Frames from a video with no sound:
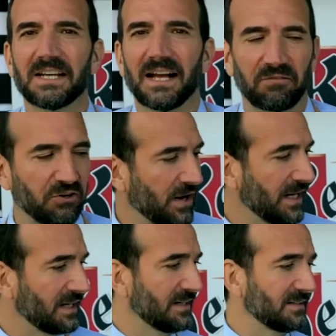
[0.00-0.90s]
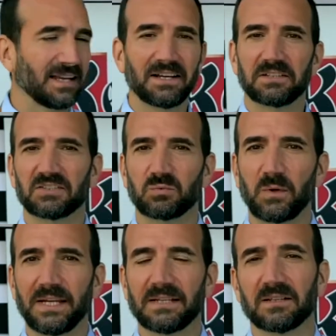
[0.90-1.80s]
I've created an entire
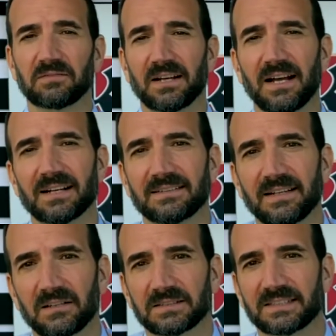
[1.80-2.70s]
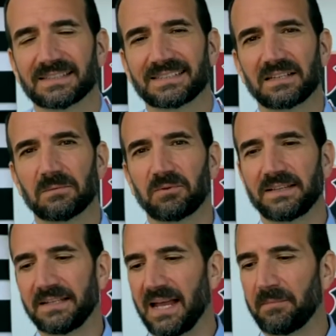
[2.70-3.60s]
suite of cocktails to celebrate
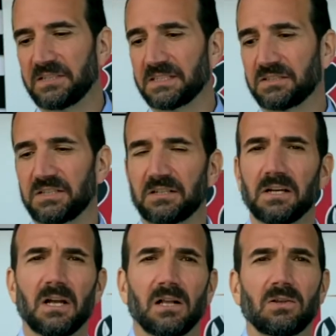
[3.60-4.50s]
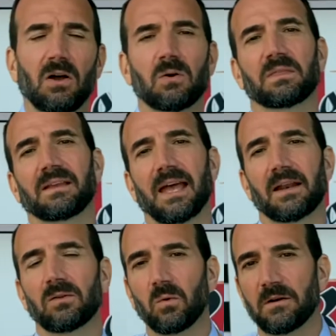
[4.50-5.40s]
the Emmys this year, along with
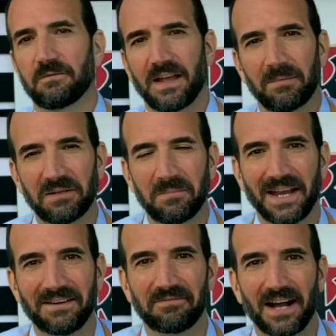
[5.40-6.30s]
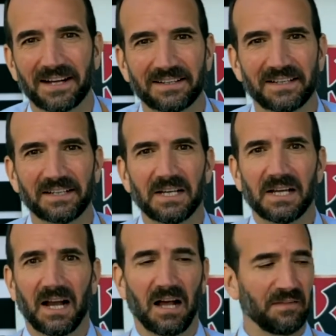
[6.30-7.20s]
Ketel One family-made vodka.
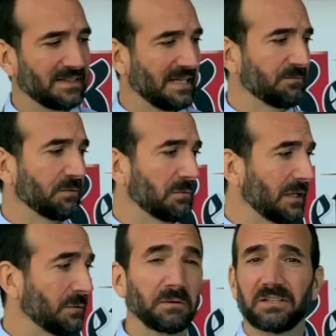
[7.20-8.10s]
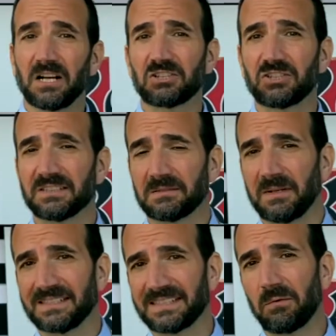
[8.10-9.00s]
The team from Liquid Productions and
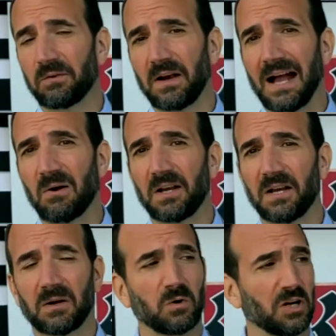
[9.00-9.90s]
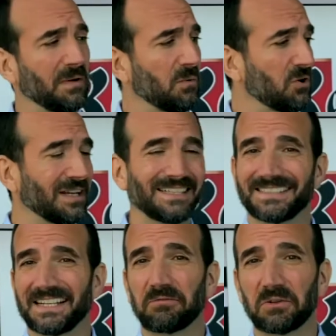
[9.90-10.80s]
myself are out here. We're going to be working
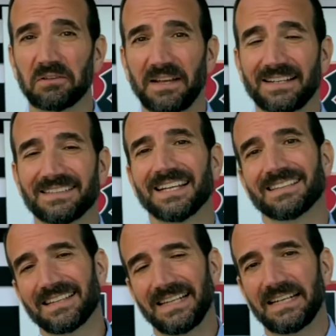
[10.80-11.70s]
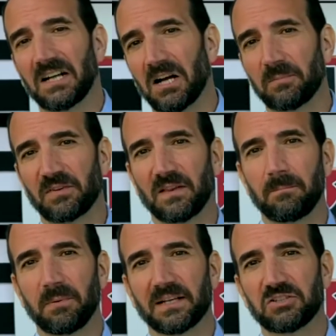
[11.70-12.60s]
several events leading up to the
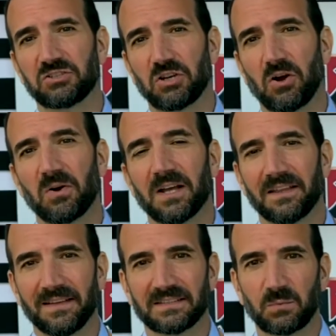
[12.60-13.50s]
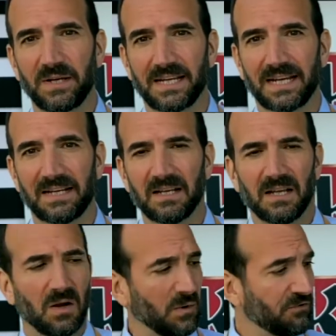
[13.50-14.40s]
big show this weekend.
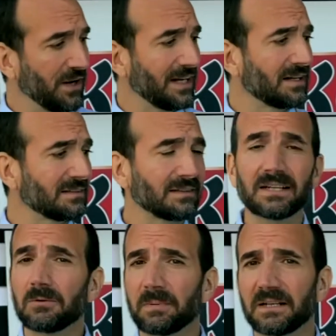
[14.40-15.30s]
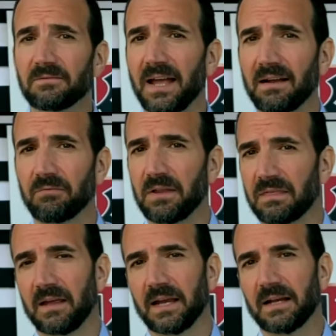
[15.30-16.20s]
We've created a little bit of
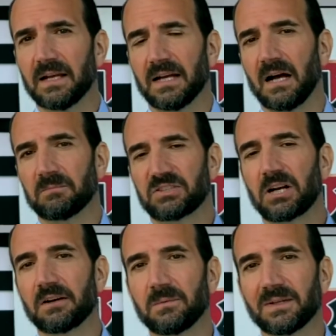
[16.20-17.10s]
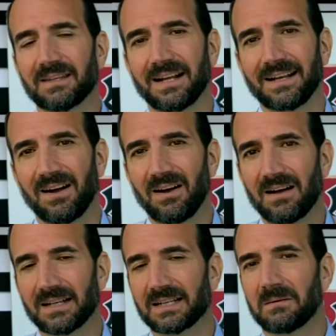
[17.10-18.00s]
everything, starting with an
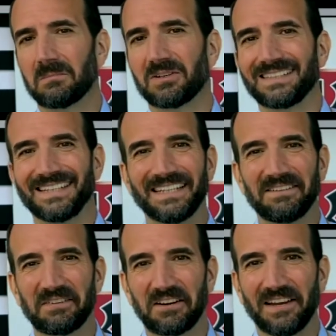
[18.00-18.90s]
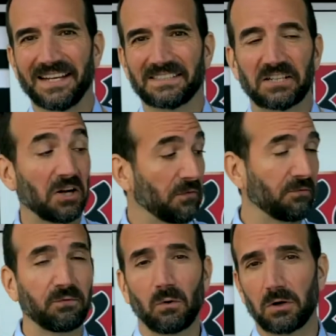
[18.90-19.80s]
iconic martini variation called the
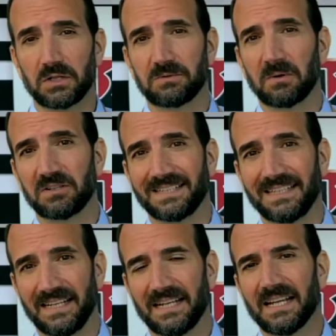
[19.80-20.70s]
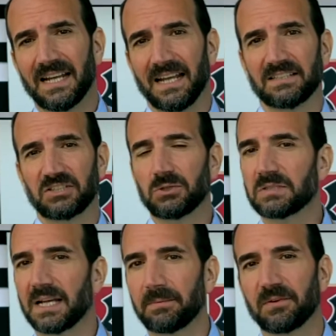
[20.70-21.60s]
Foraged Martini. It's two
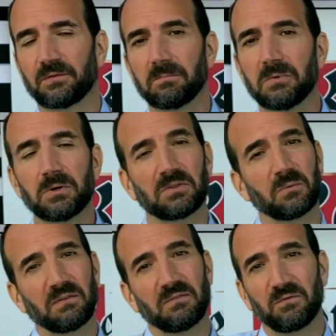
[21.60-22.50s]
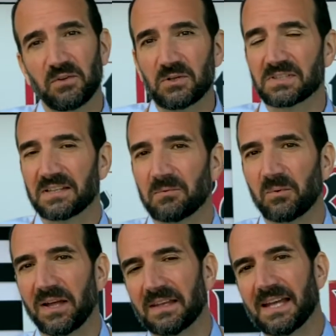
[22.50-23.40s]
types of vermouth. We've infused them
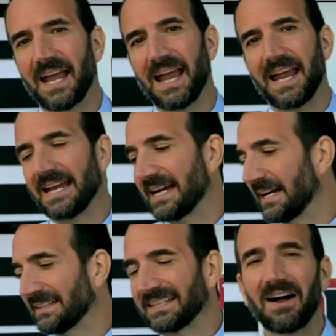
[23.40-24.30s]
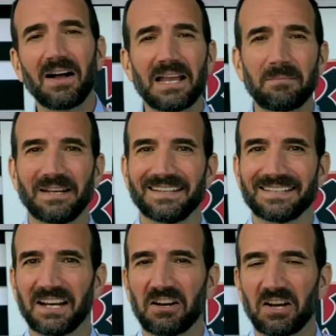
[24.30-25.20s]
with a thyme and a
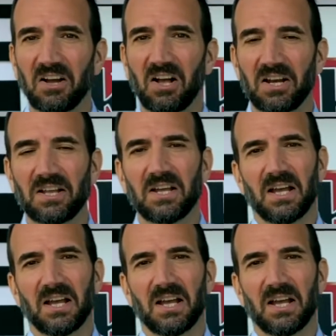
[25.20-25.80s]
tarragon.